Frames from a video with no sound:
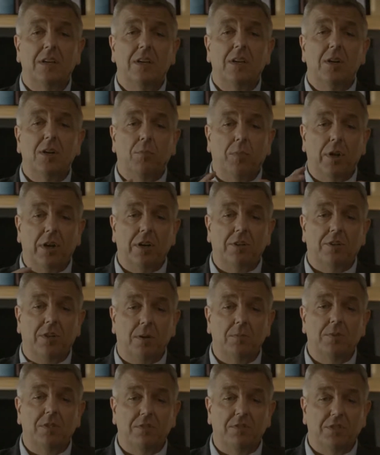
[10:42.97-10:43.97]
But in terms
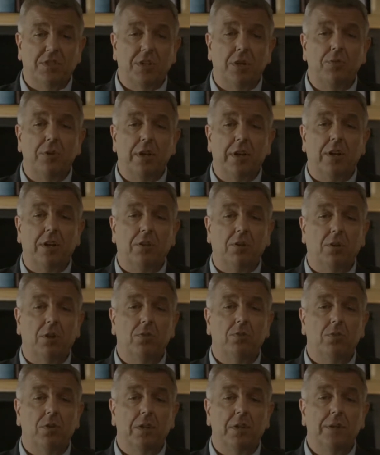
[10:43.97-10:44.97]
of zoning here locally,